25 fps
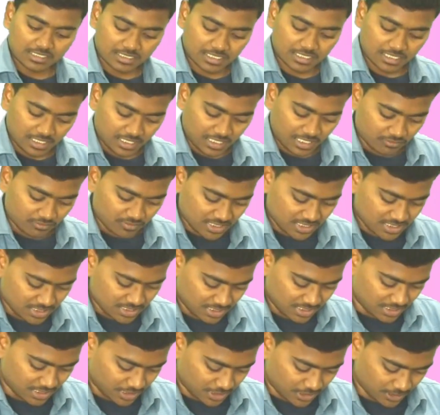they never
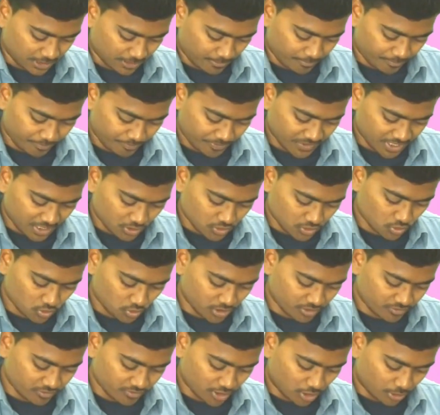say that. So
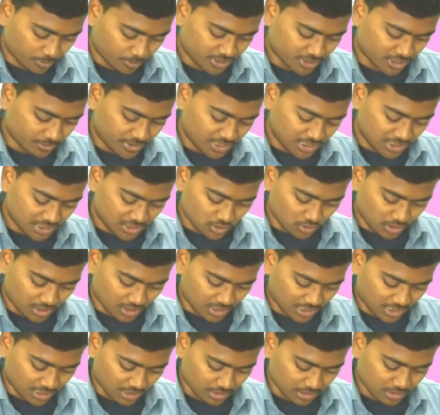even option B is not
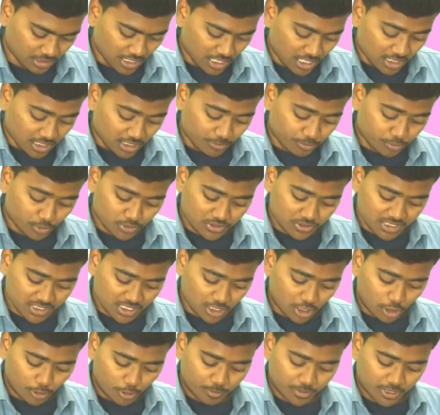correct. The procedure
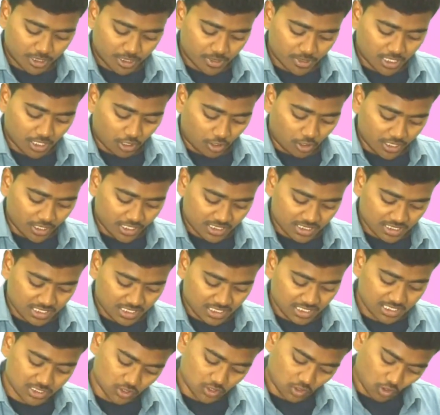adopted by auditor
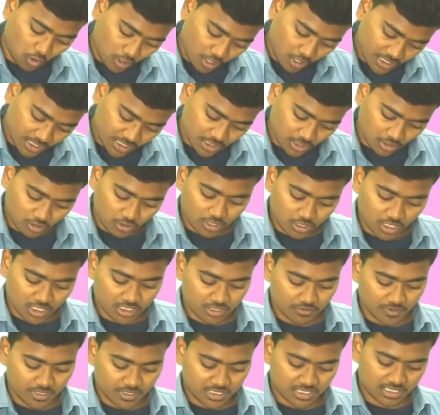is not in
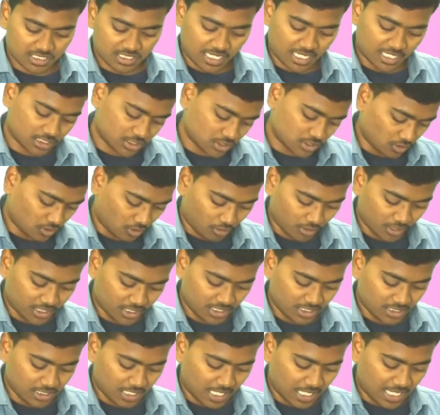accordance with standards on
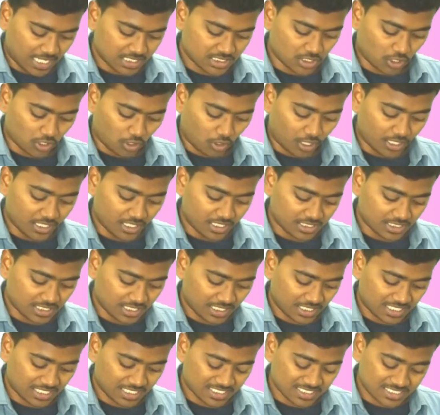auditing, as the auditor
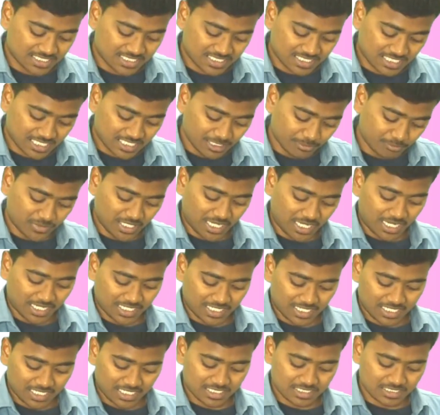can skip the
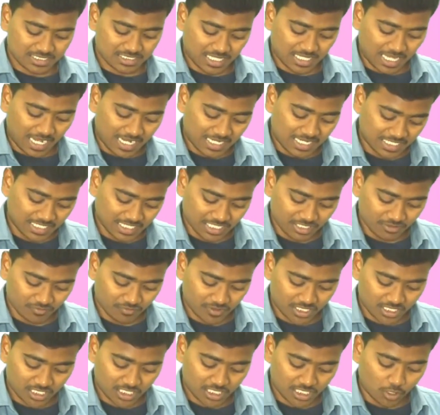attendance at
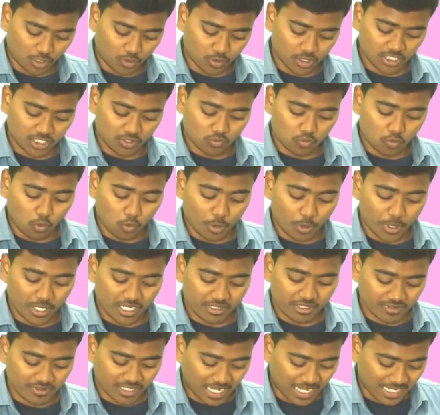inventory counting only
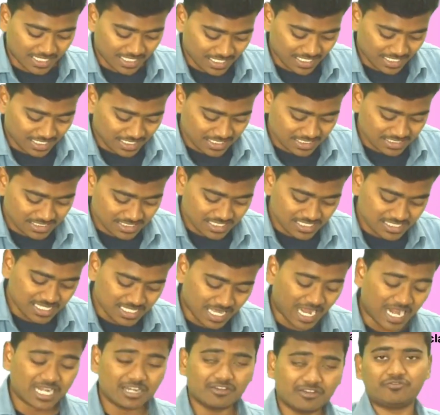when attendance is
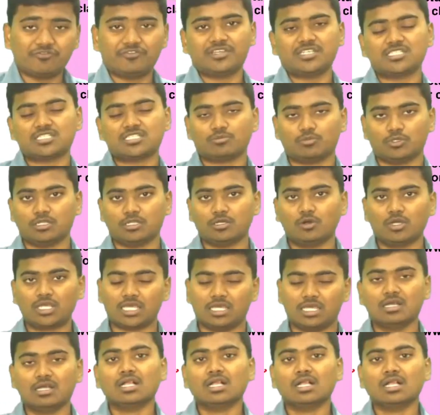unfeasible. Okay,